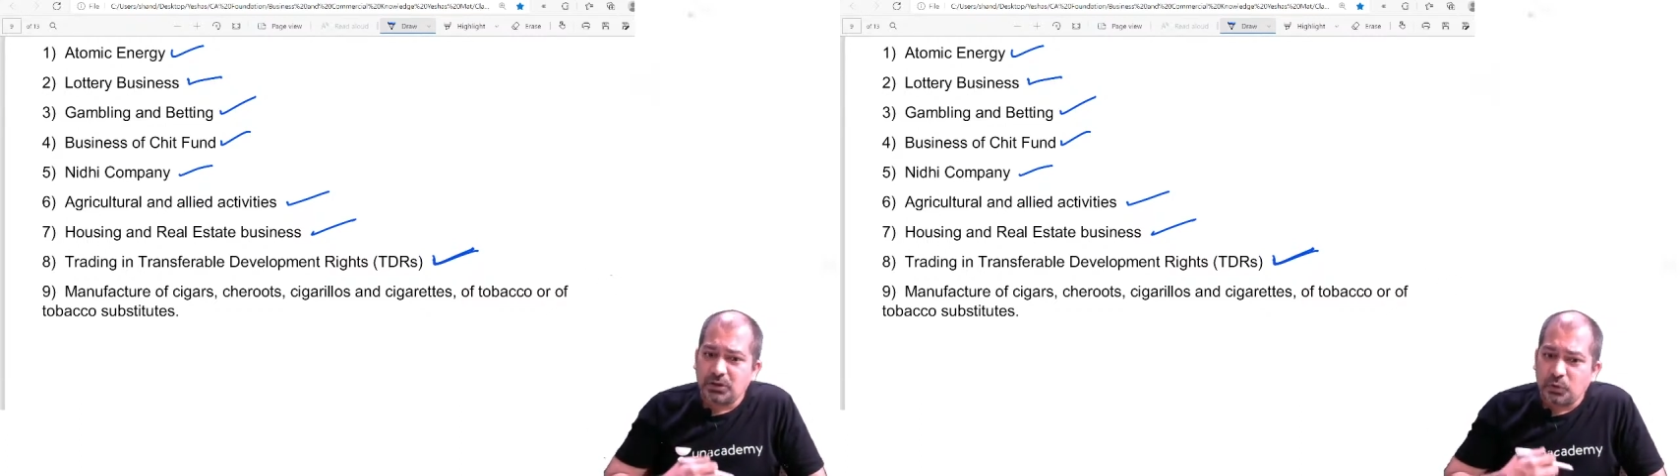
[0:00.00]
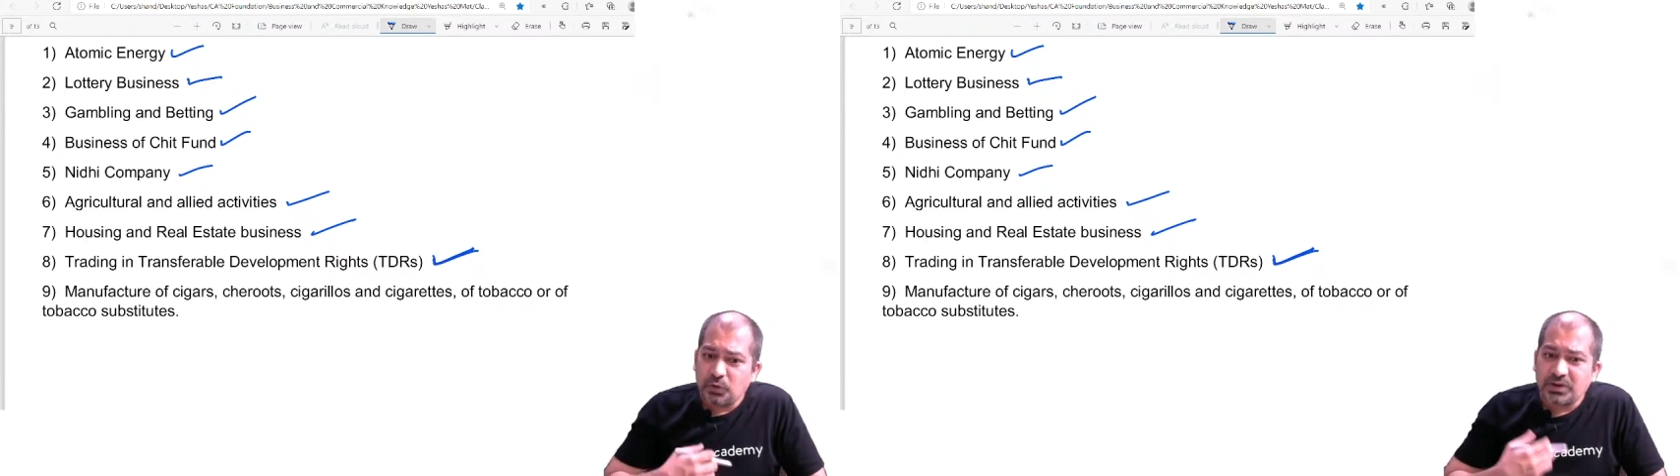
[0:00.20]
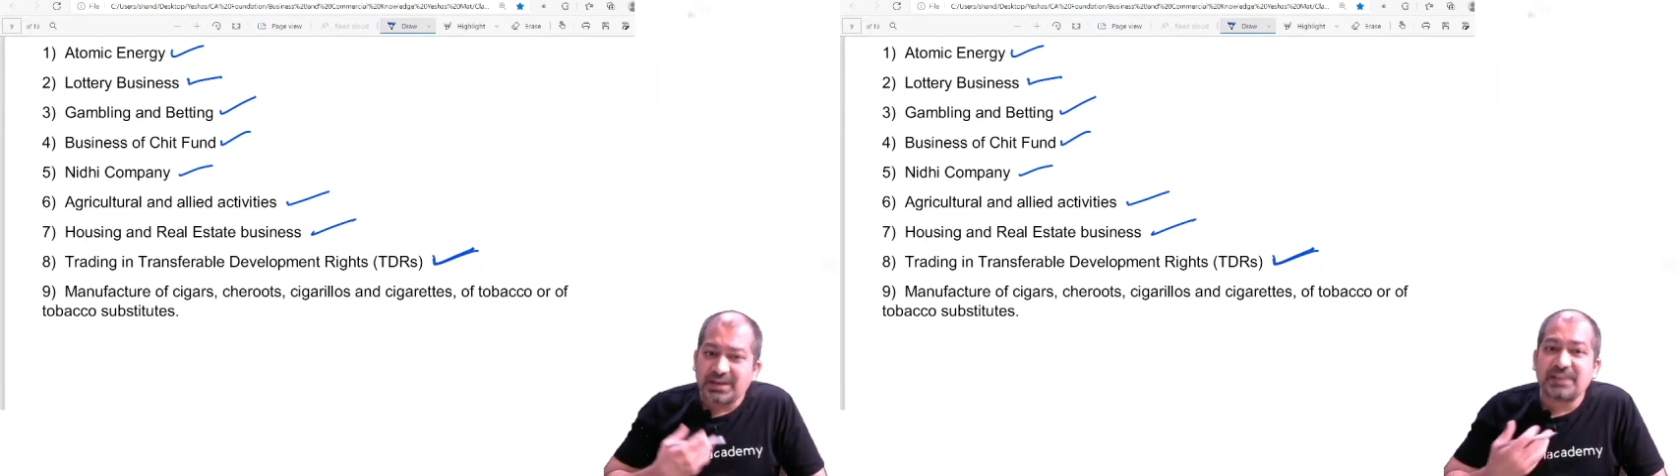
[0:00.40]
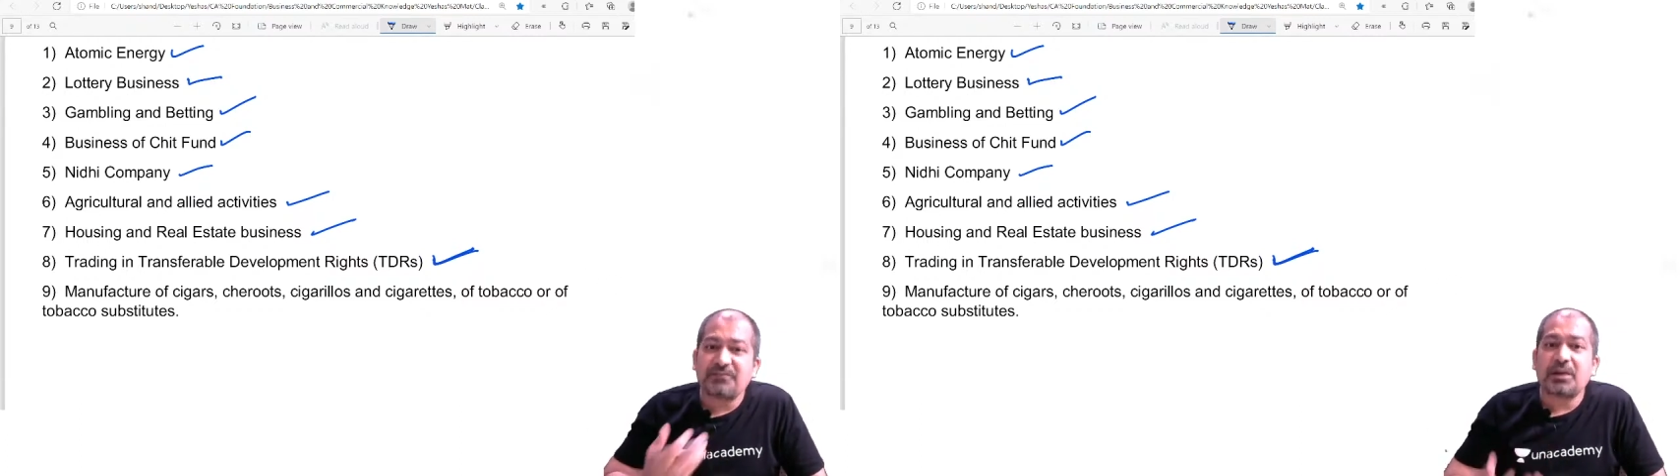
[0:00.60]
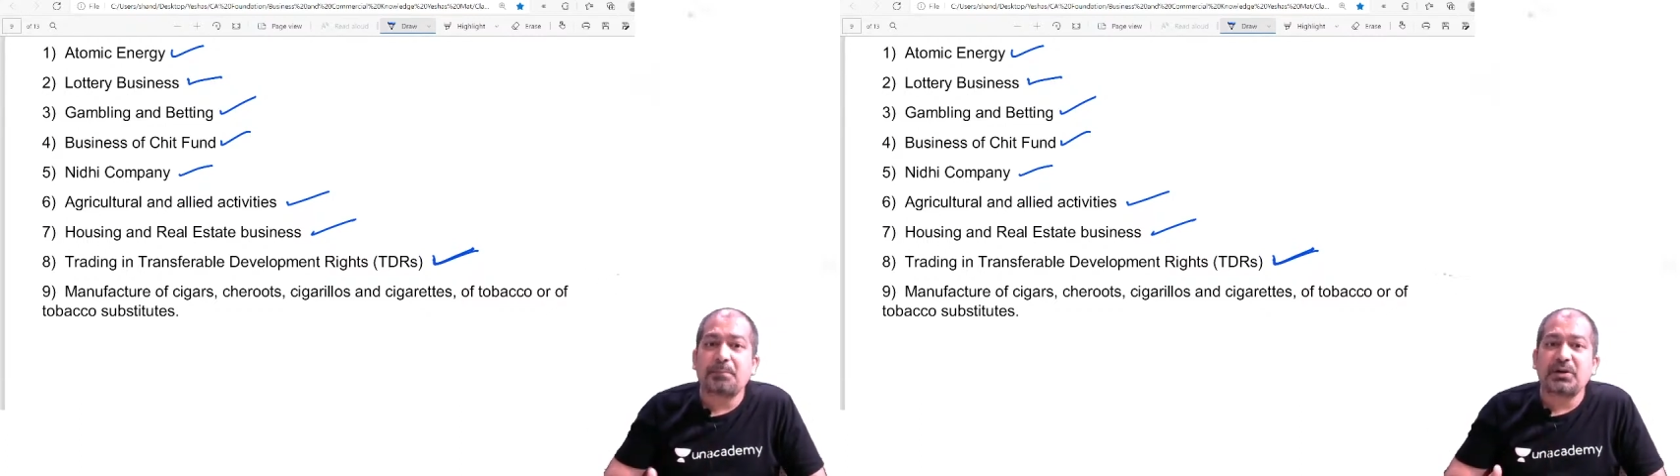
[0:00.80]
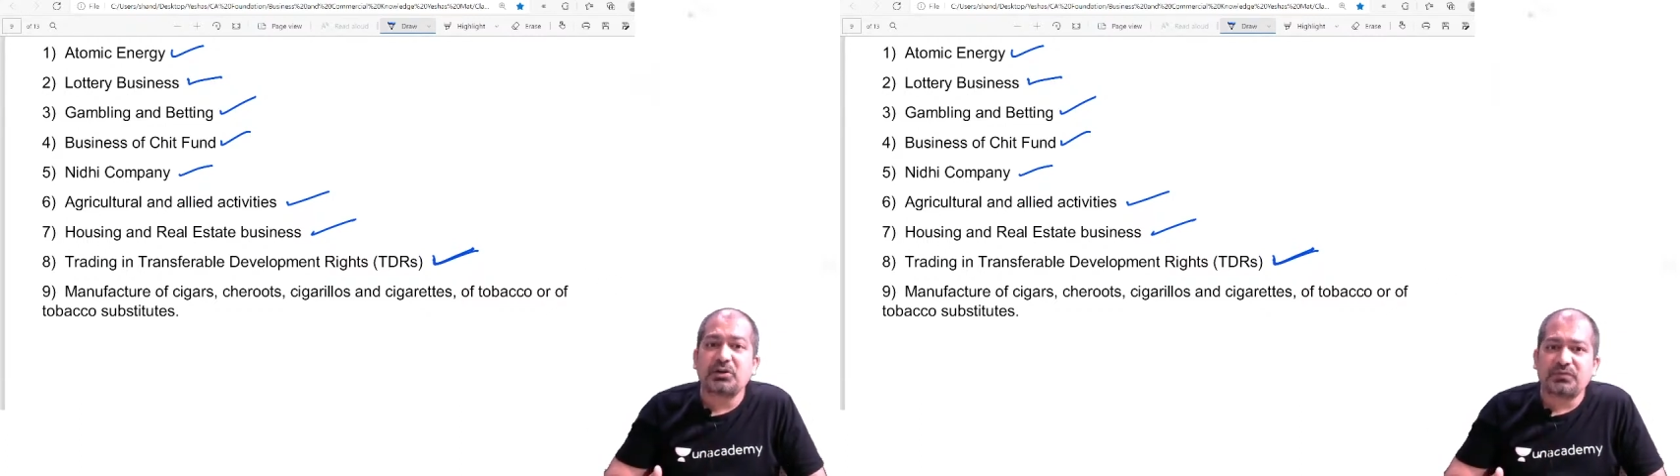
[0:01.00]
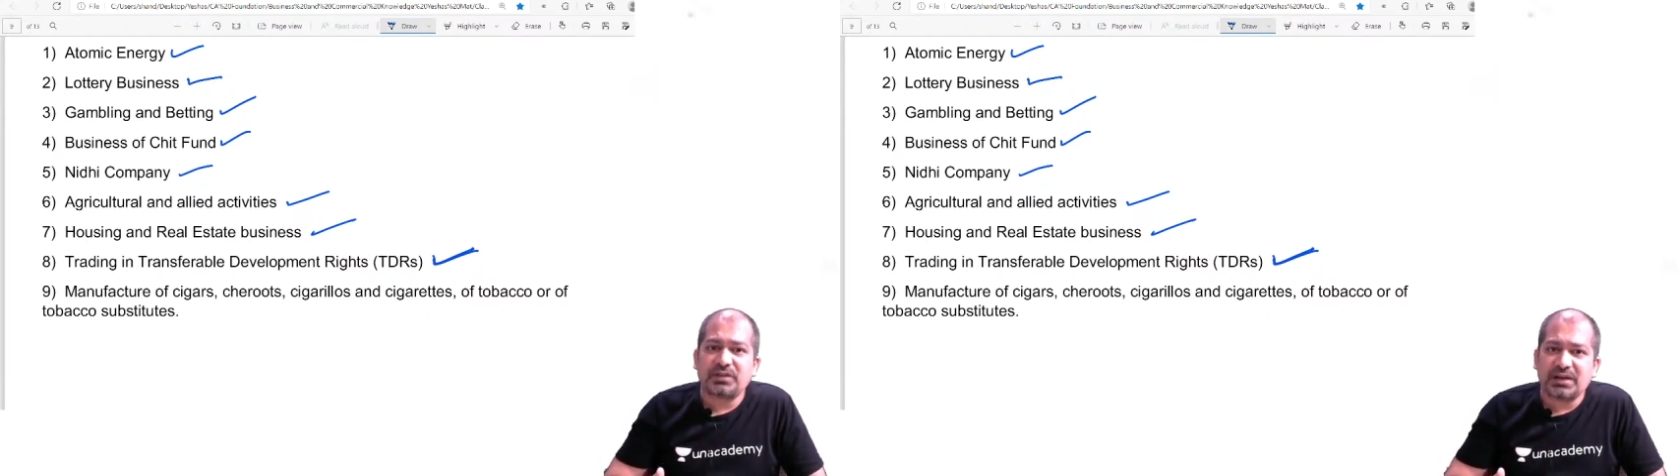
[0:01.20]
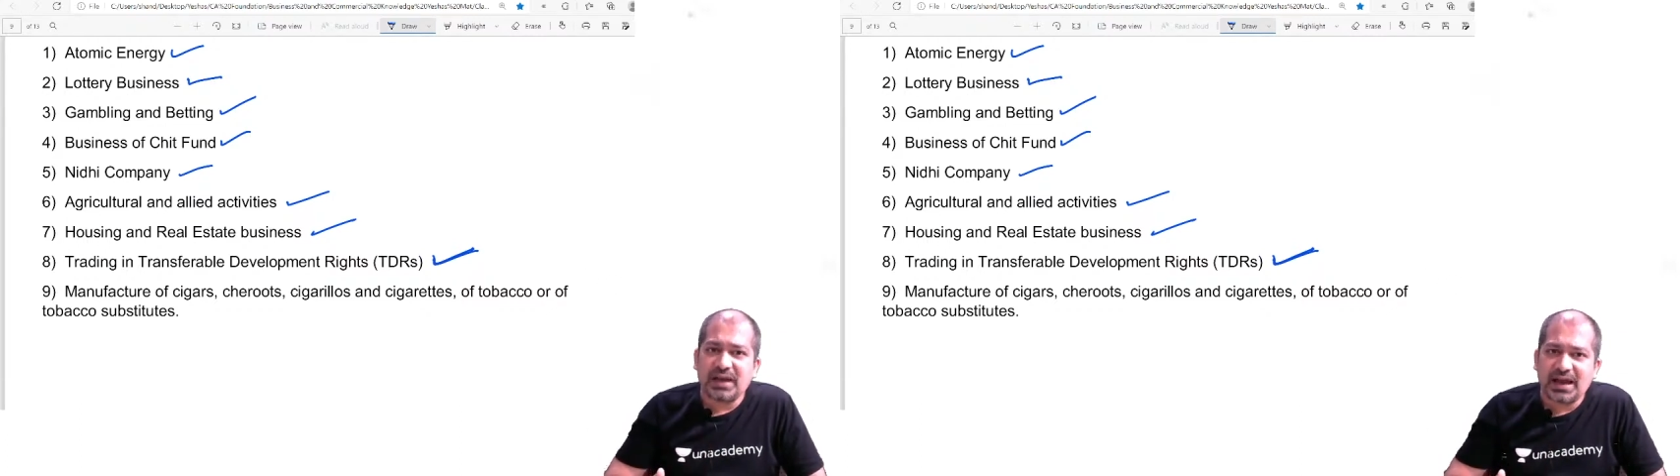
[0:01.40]
over development of
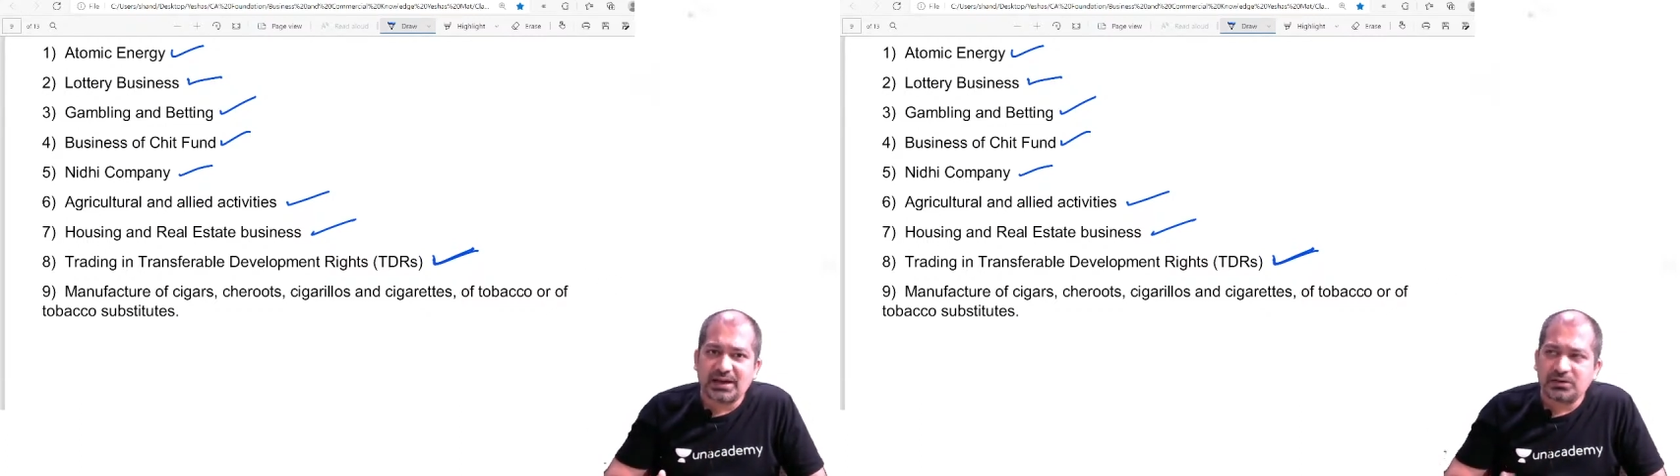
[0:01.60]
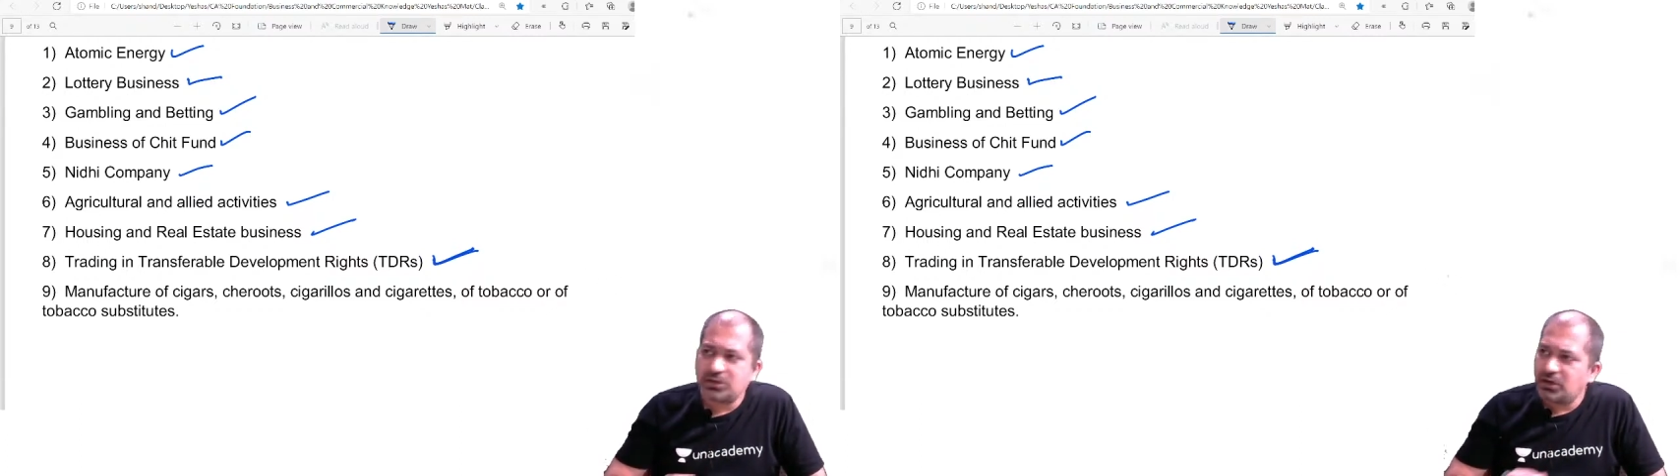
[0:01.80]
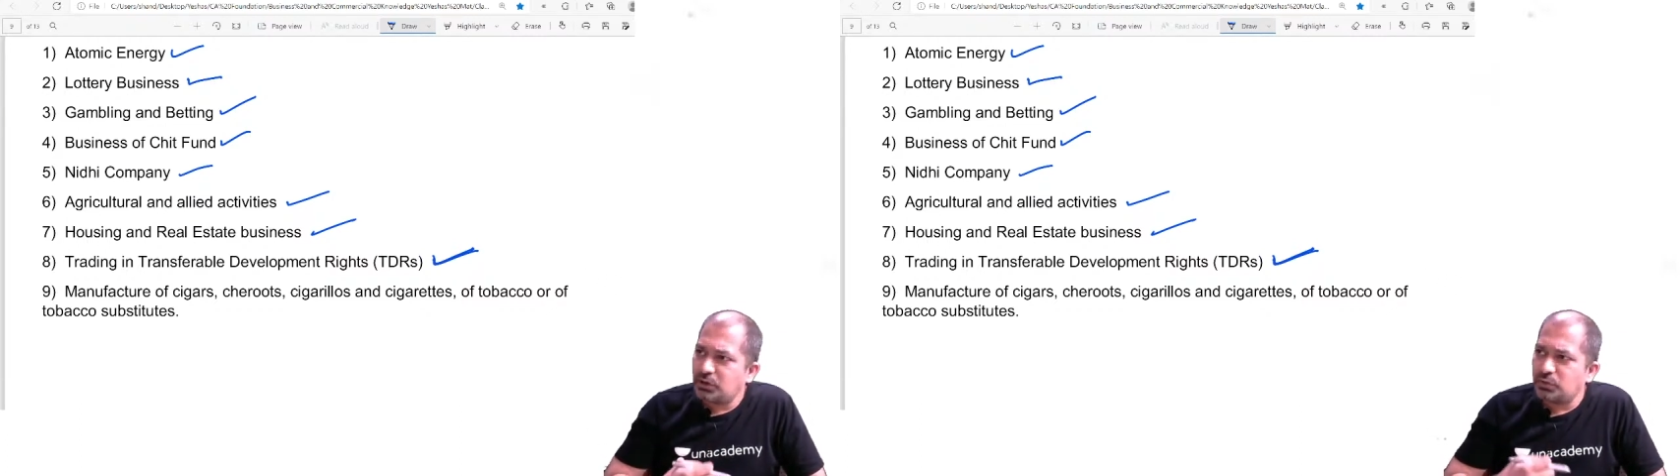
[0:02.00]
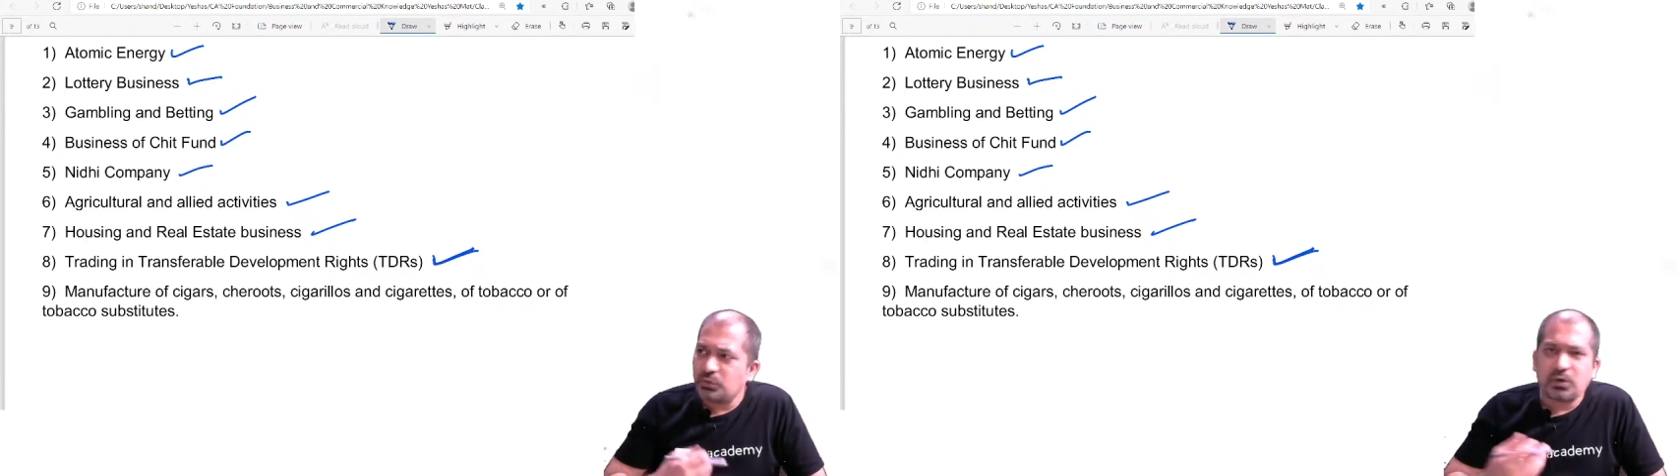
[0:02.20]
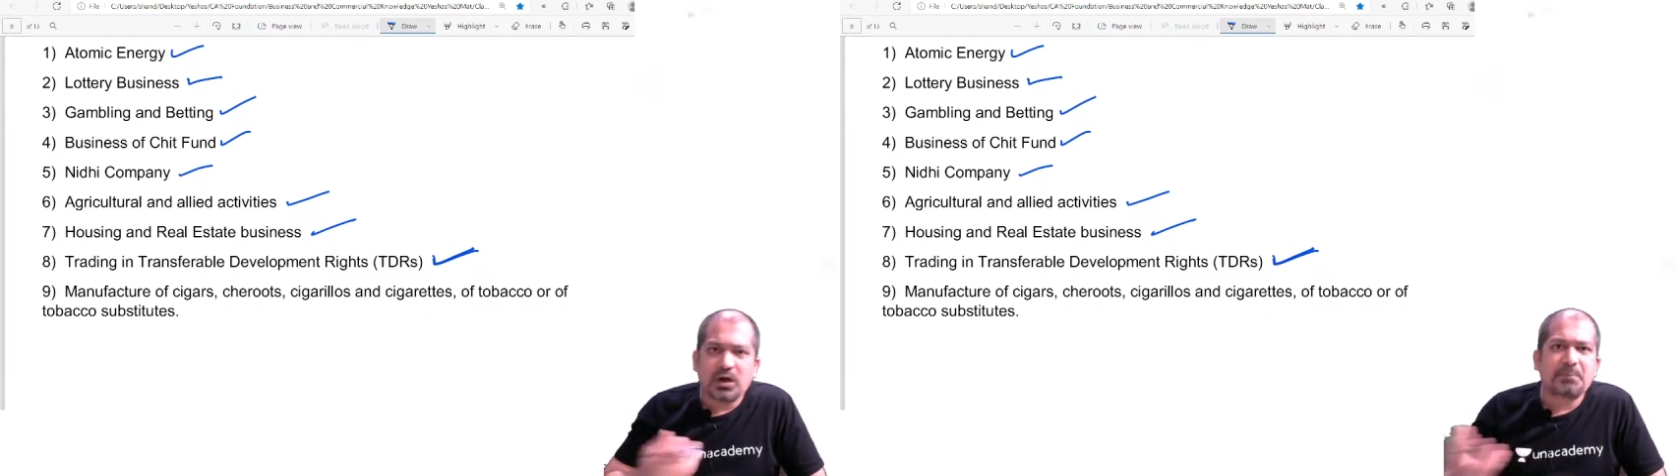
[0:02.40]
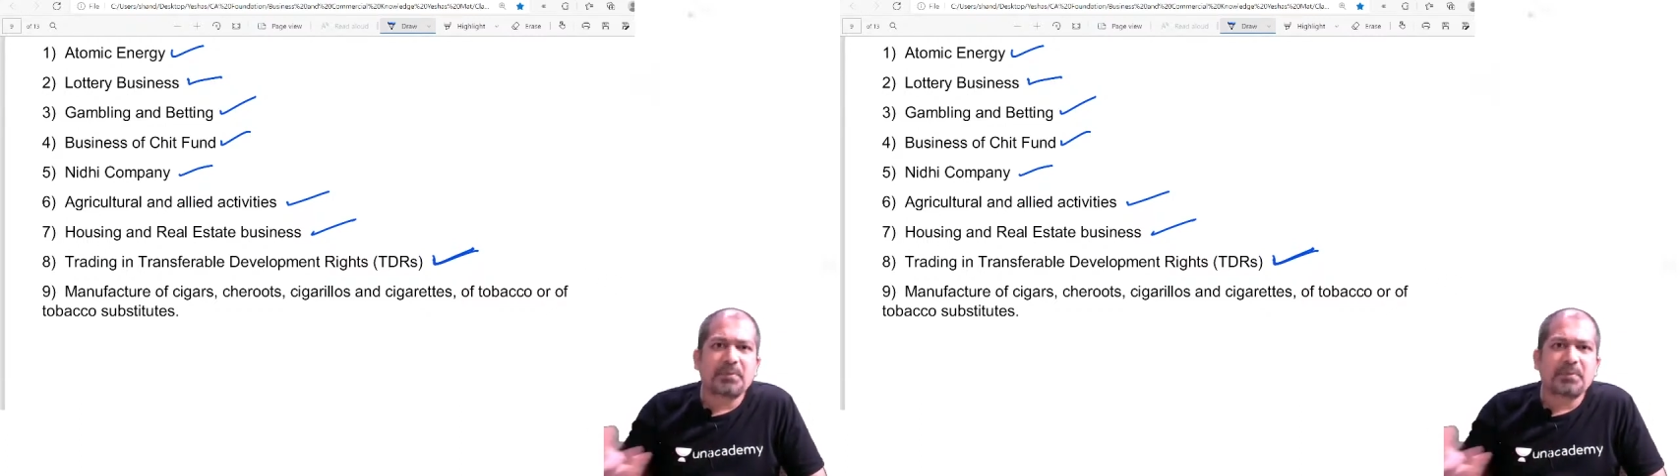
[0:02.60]
that land to a